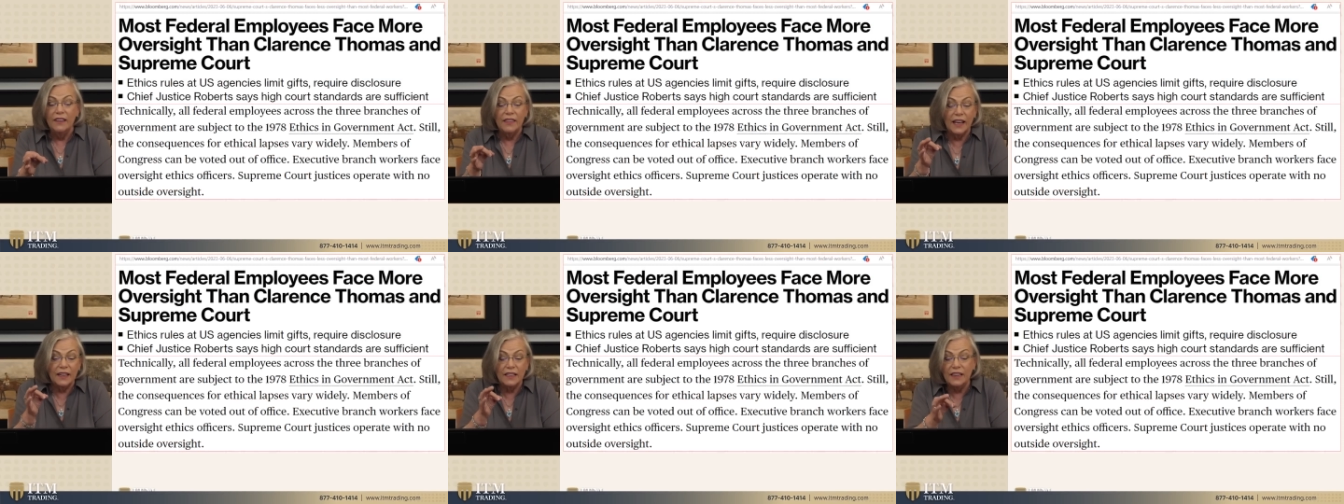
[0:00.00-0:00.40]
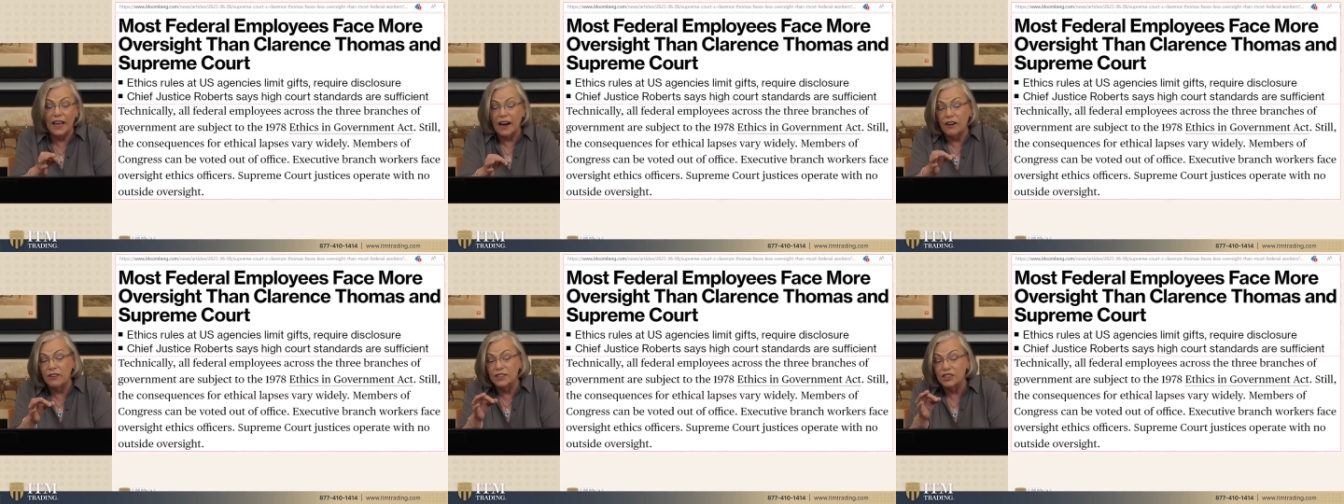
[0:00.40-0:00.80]
than
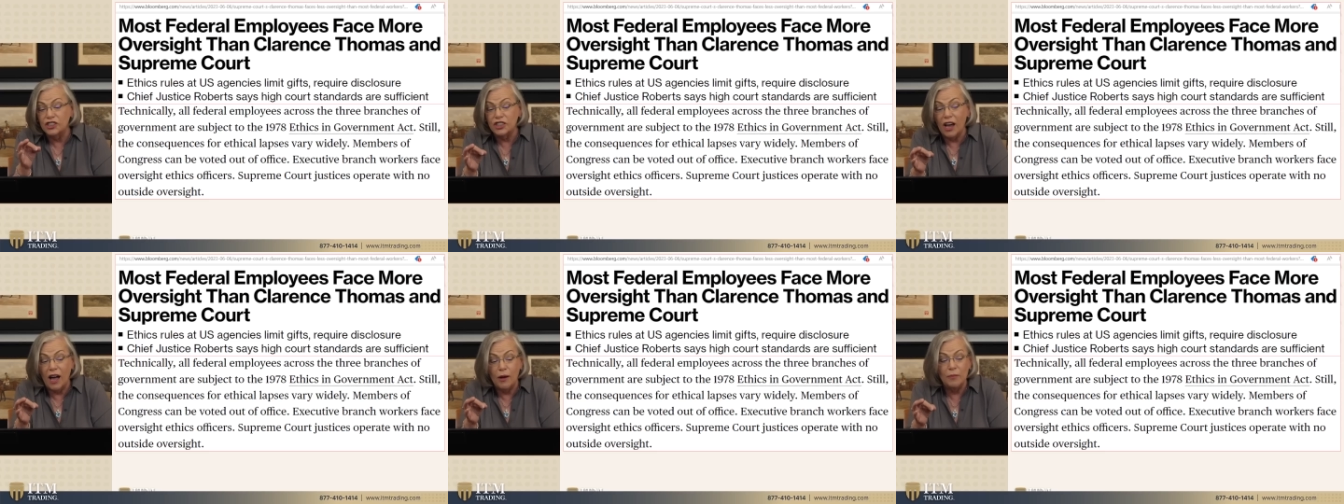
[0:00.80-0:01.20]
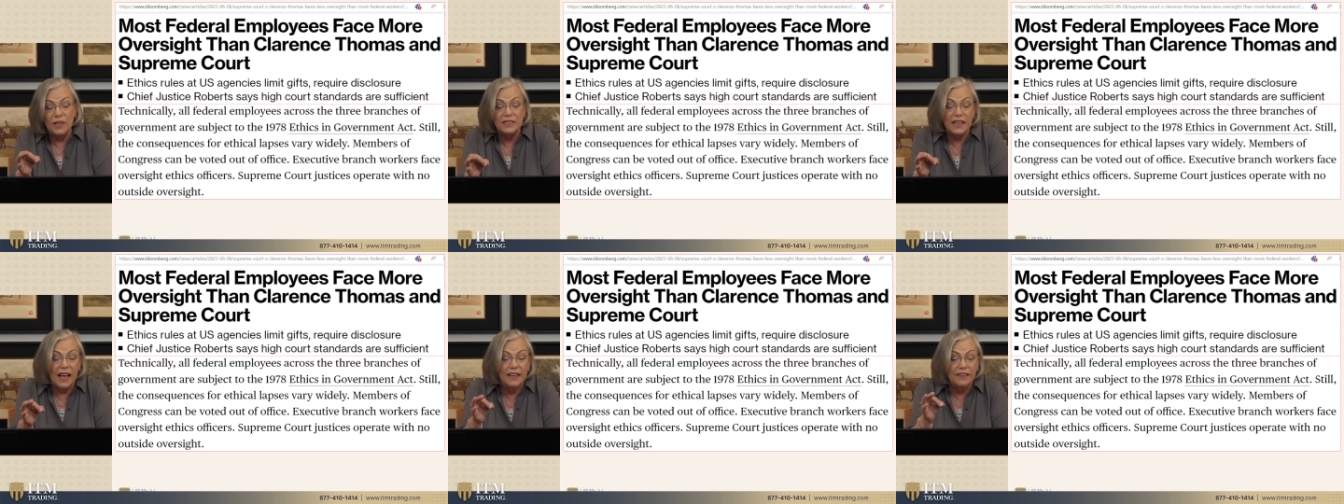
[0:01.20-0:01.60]
Clarence
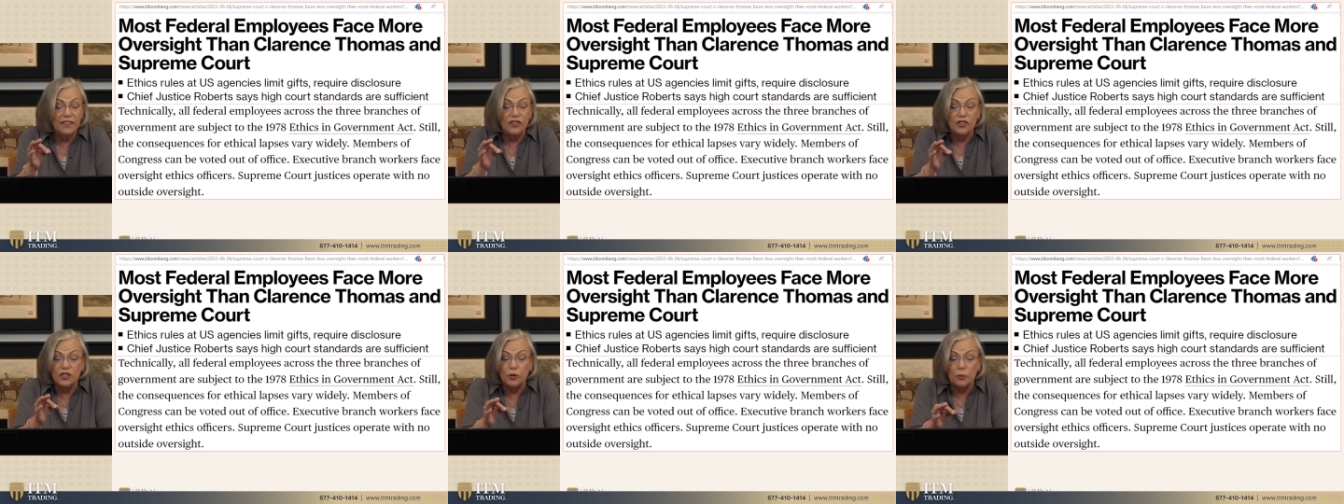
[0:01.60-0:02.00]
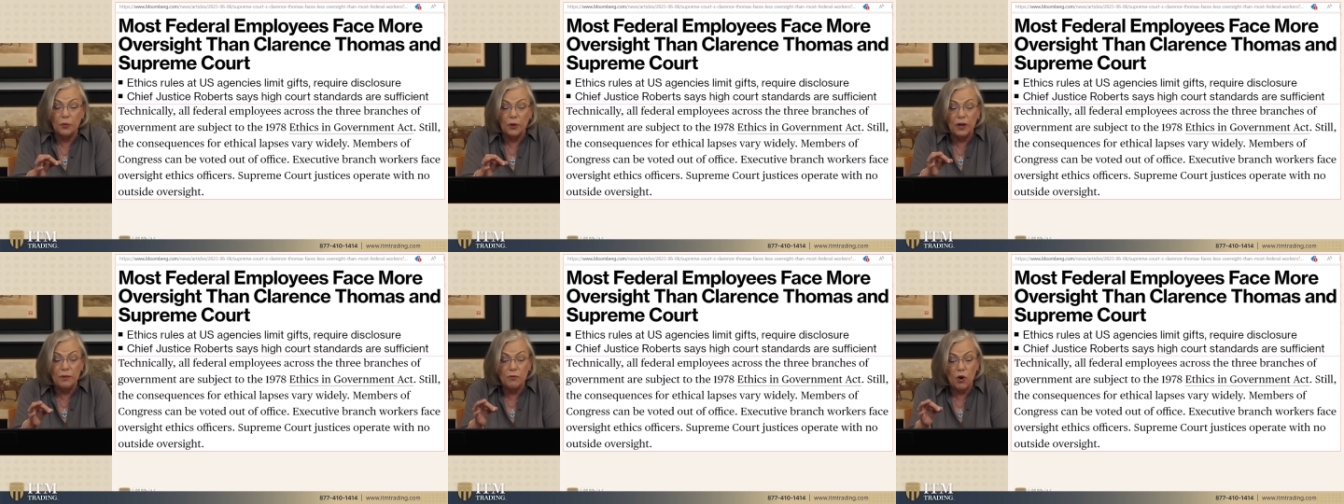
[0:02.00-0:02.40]
Thomas and the
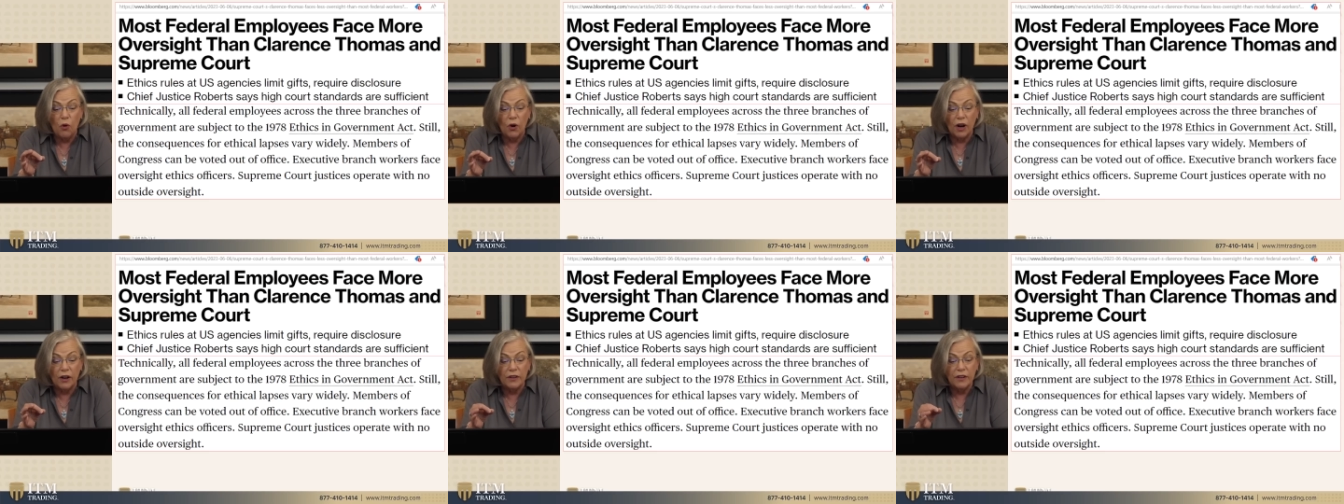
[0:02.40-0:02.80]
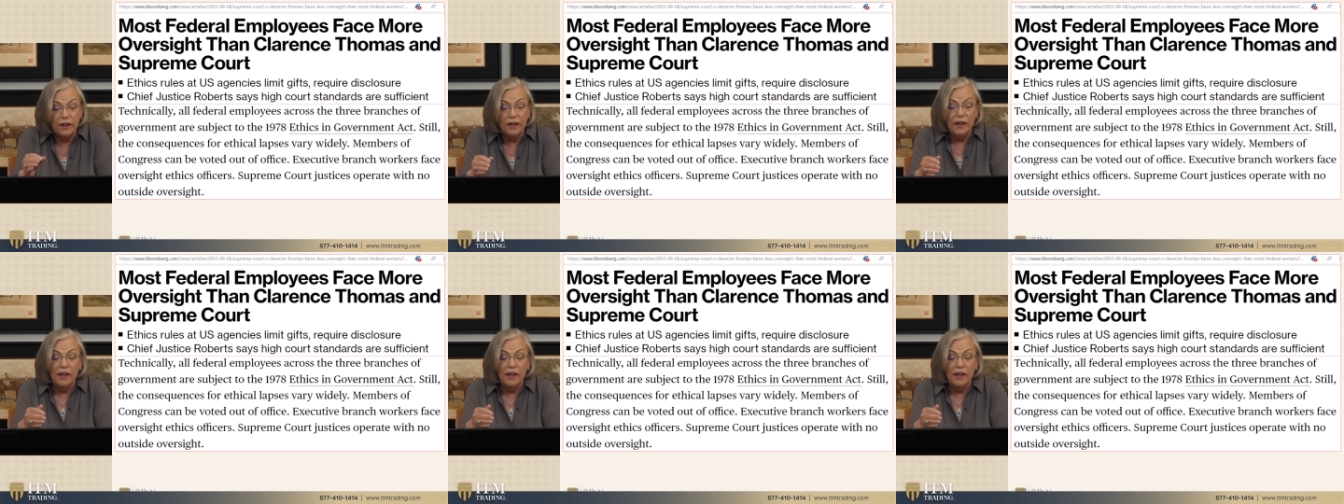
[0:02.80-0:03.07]
Supreme Court.